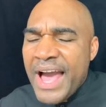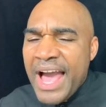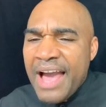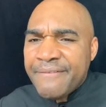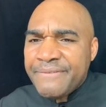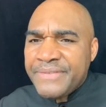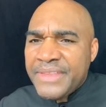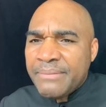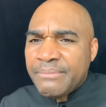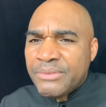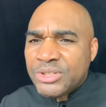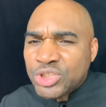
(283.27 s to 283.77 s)

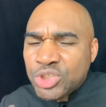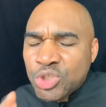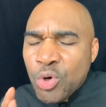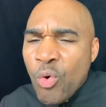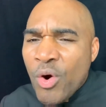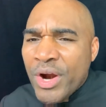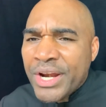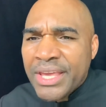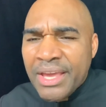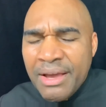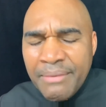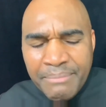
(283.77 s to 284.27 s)
number
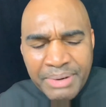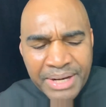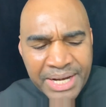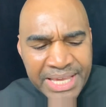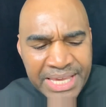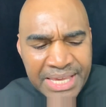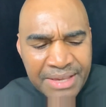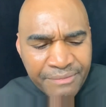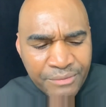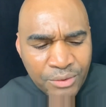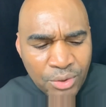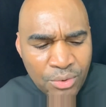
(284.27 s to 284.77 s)
20, I
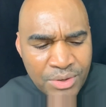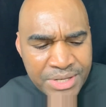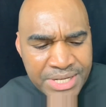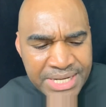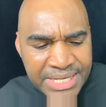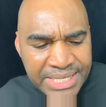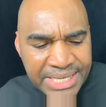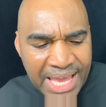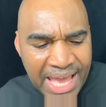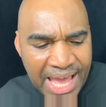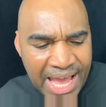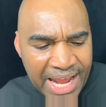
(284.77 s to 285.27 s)
believe, glory to
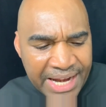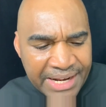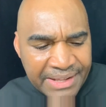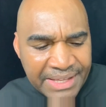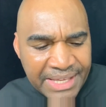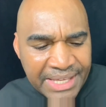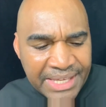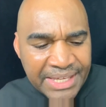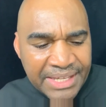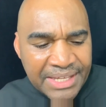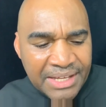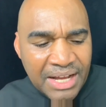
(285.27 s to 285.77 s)
God,
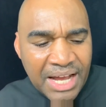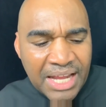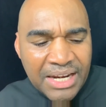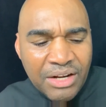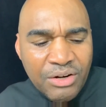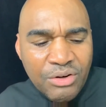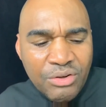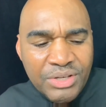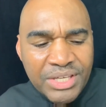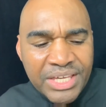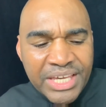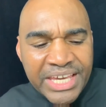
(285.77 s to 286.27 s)

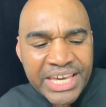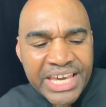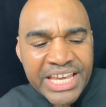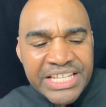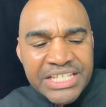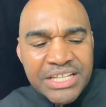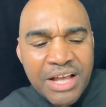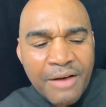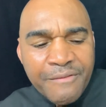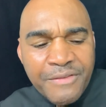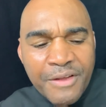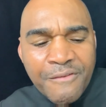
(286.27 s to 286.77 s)
hallelujah, is
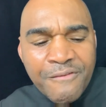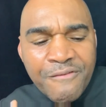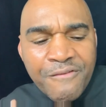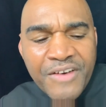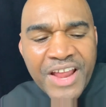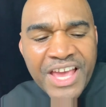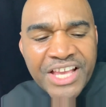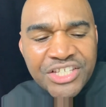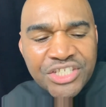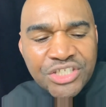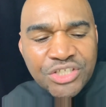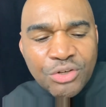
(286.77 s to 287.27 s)
of the
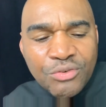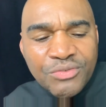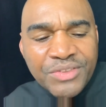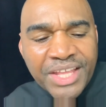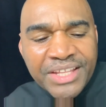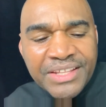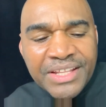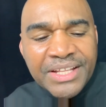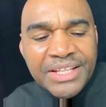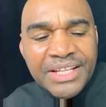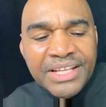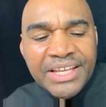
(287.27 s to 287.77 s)
flesh, so
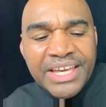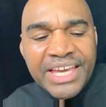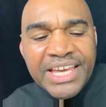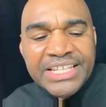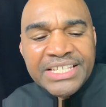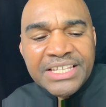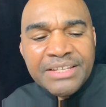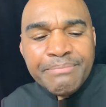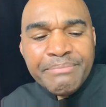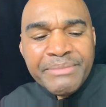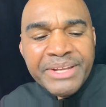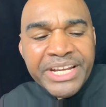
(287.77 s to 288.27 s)
that is
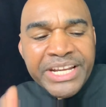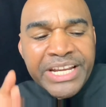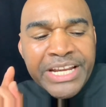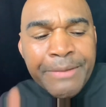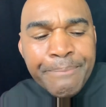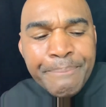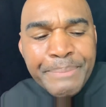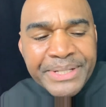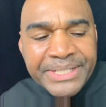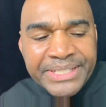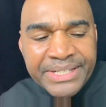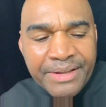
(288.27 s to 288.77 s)
the
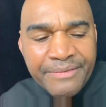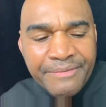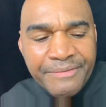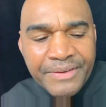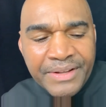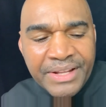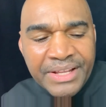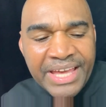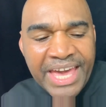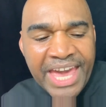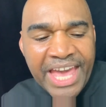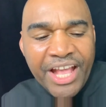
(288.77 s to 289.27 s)
manipulative
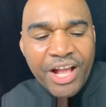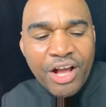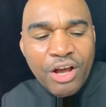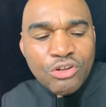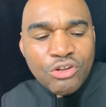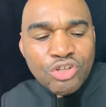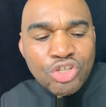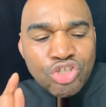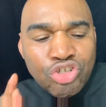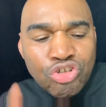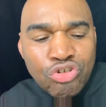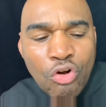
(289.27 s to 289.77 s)
and
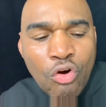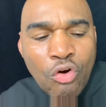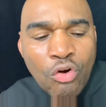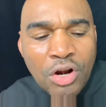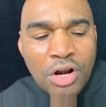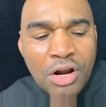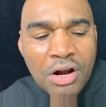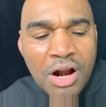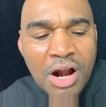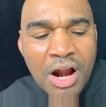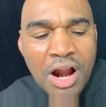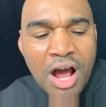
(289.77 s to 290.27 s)

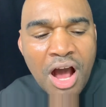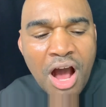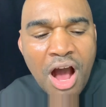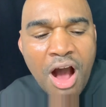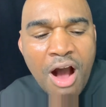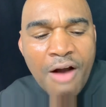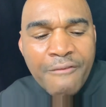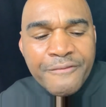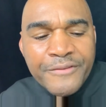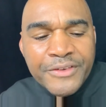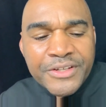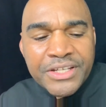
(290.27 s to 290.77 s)
controller
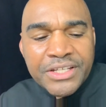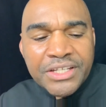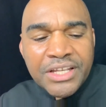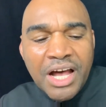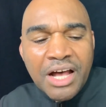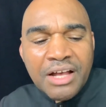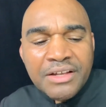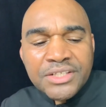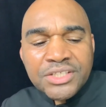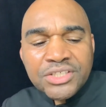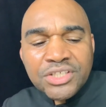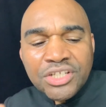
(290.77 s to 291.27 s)
of
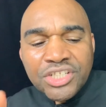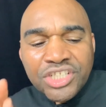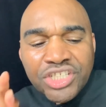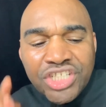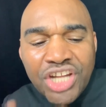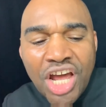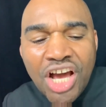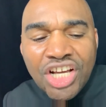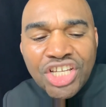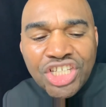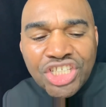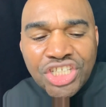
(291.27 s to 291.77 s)

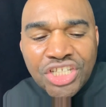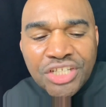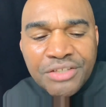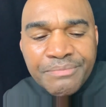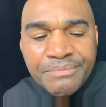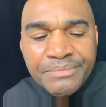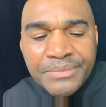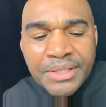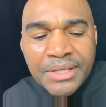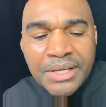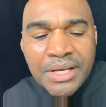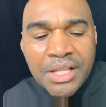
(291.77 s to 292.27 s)
seduction,
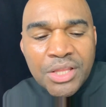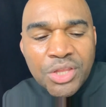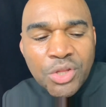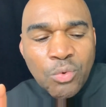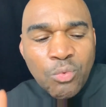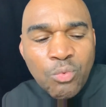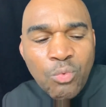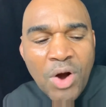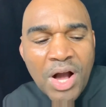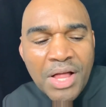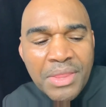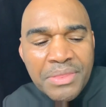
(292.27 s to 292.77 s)
the
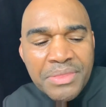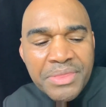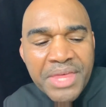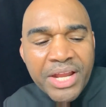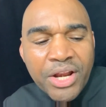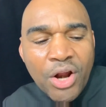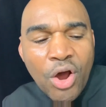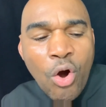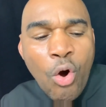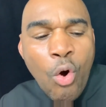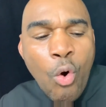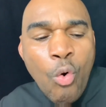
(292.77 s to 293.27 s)
one that
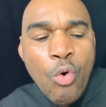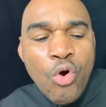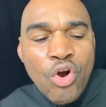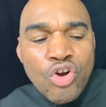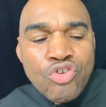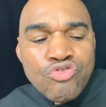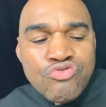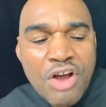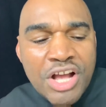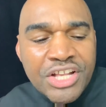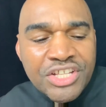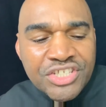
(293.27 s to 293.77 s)
holds
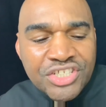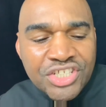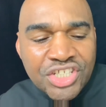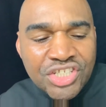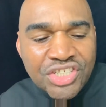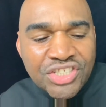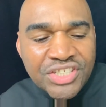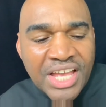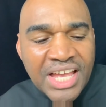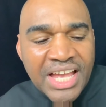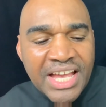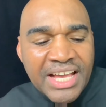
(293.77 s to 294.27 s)

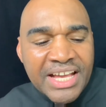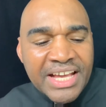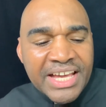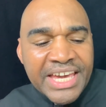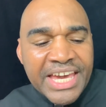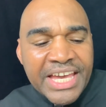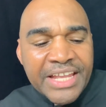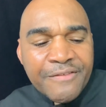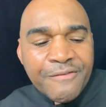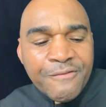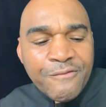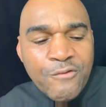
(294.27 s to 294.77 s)
grudges,
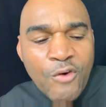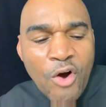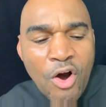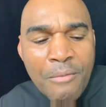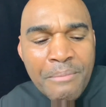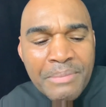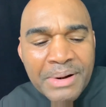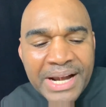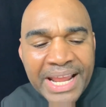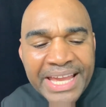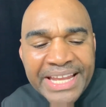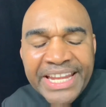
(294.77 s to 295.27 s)
it
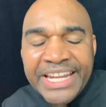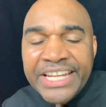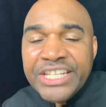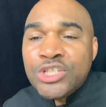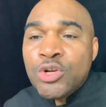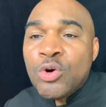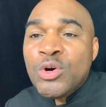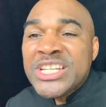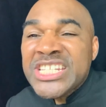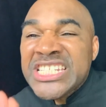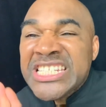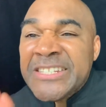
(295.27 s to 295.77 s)
formulate
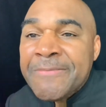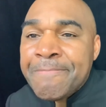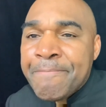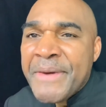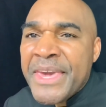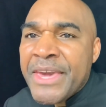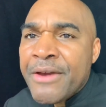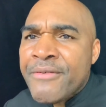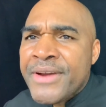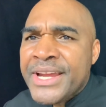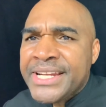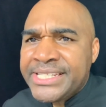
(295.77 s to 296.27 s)
into a
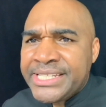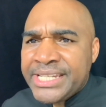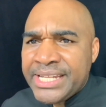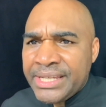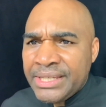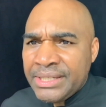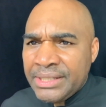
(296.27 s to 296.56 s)
spirit.